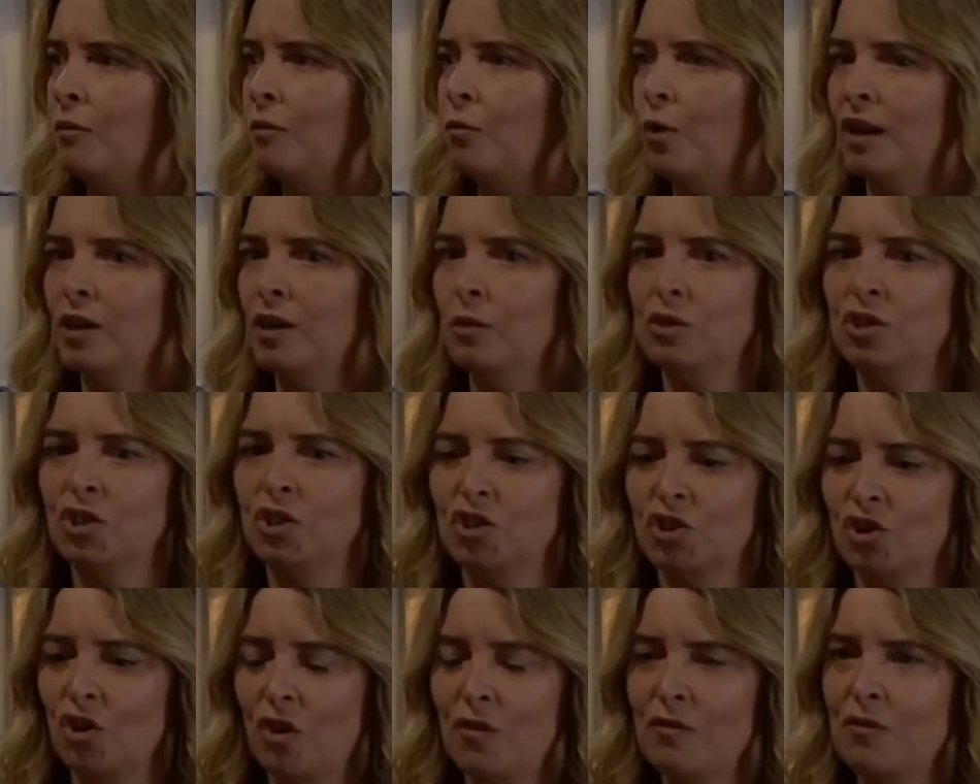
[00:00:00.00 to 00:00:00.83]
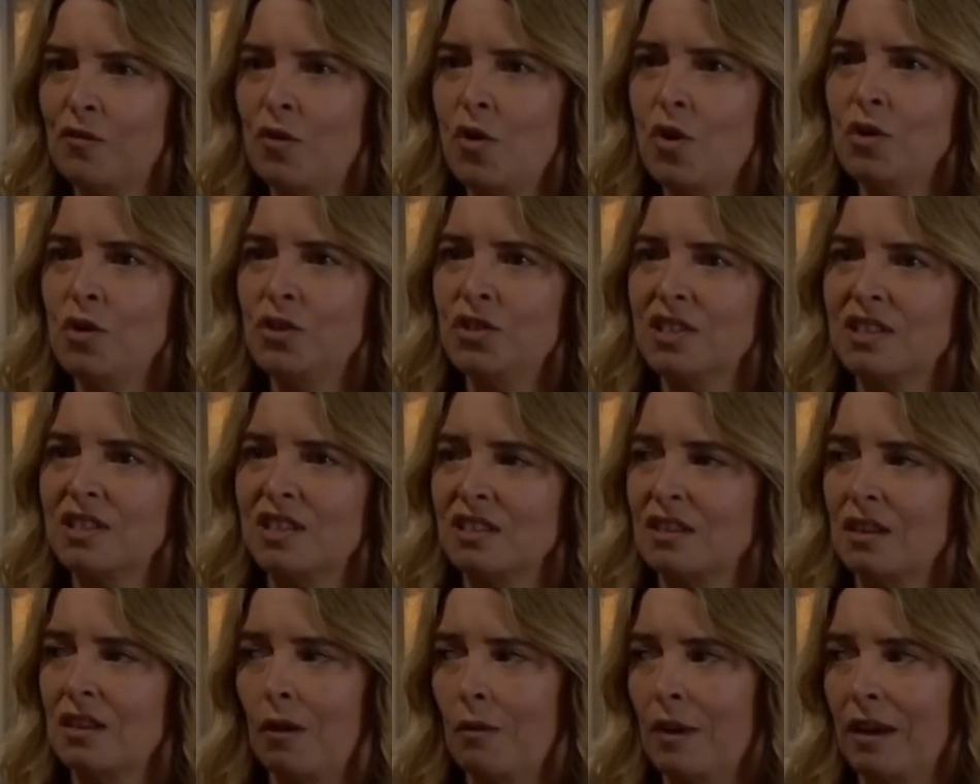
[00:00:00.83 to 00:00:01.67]
then why don't we just join forces?
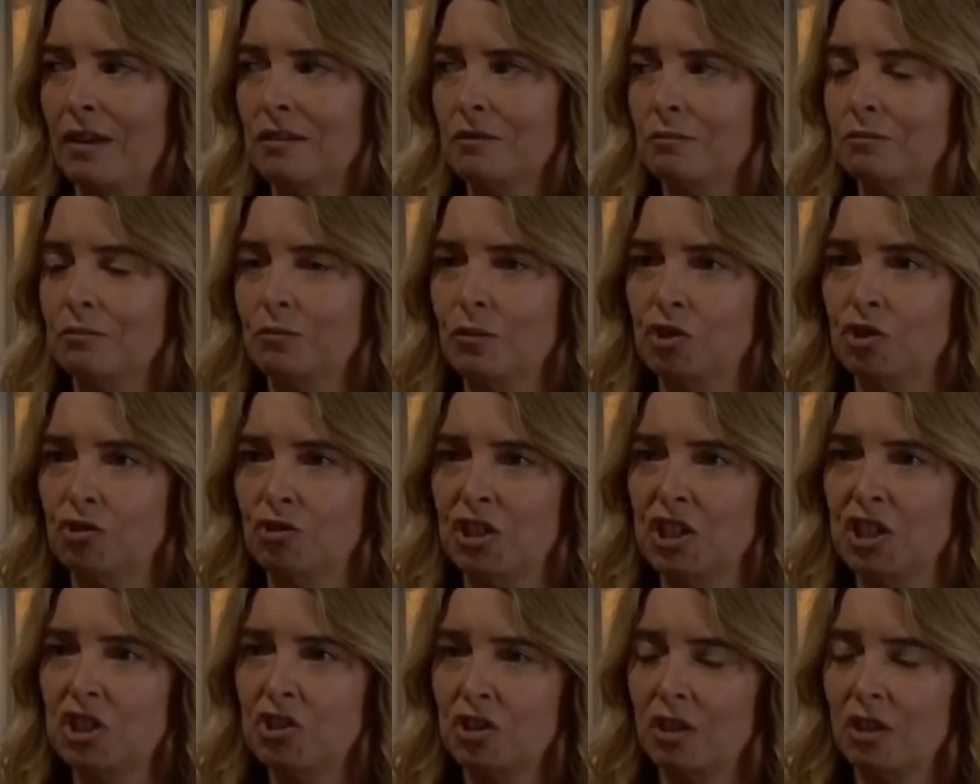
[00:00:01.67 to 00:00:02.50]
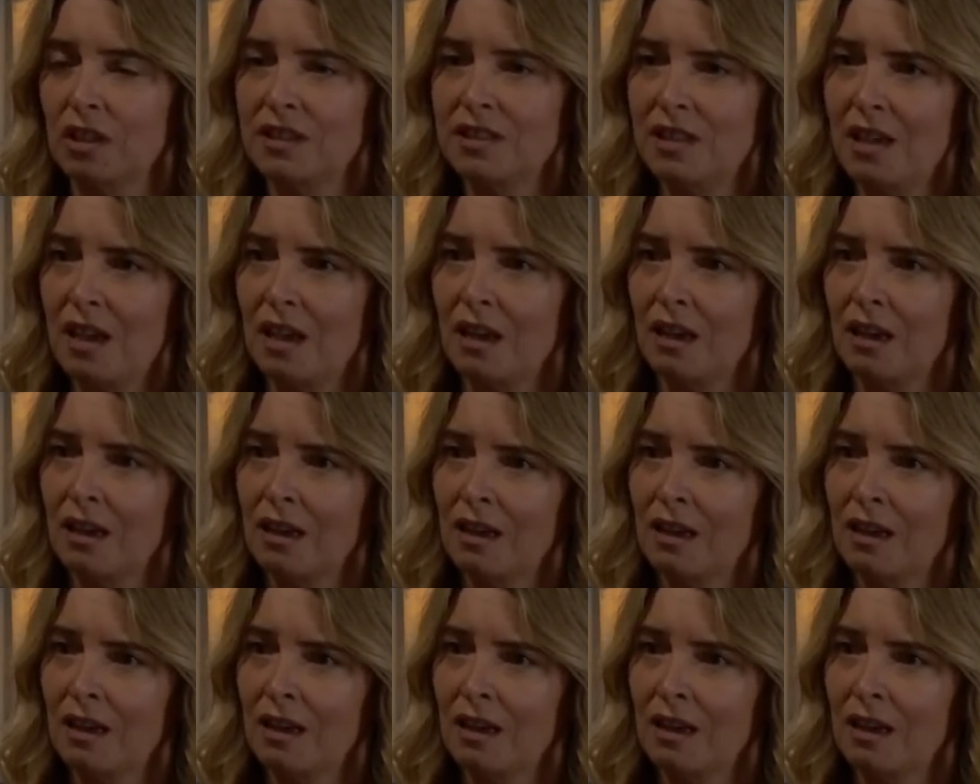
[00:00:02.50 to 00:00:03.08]
It's not like we're traditional, is it?